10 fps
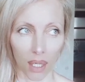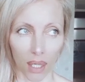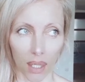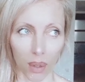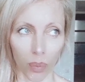
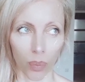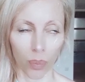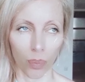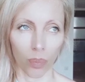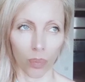
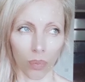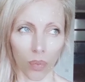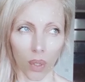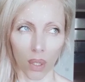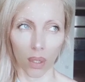
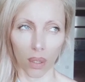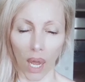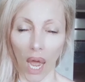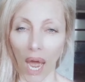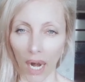
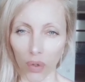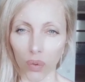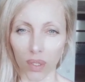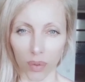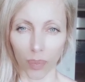are
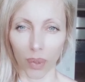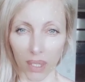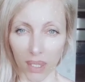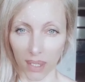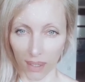you that
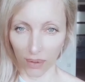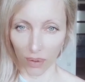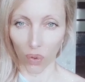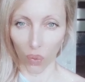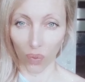
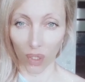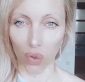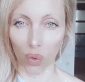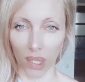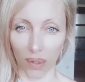person you
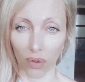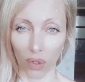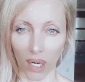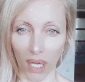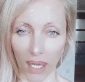wish to have in
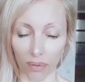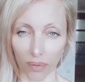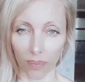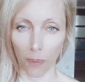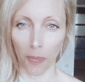your
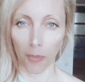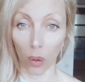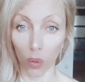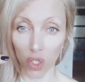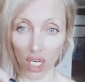life?
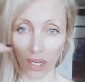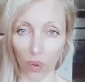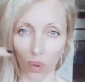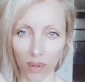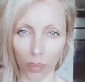Do you
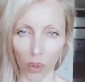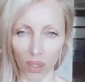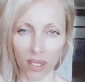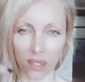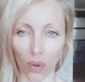check all the
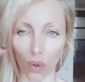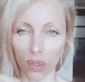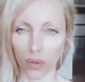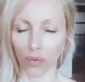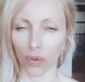boxes
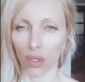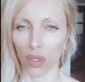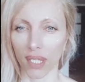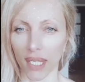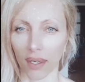also for
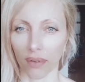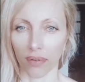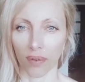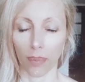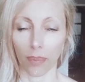
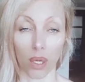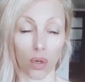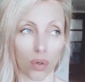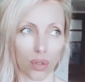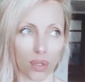yourself?
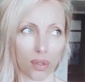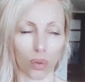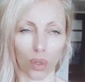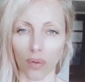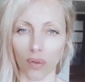Because
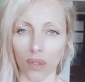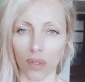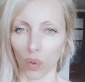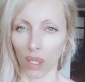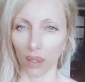to love is
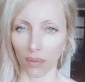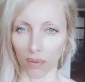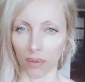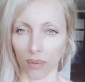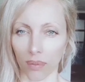to give.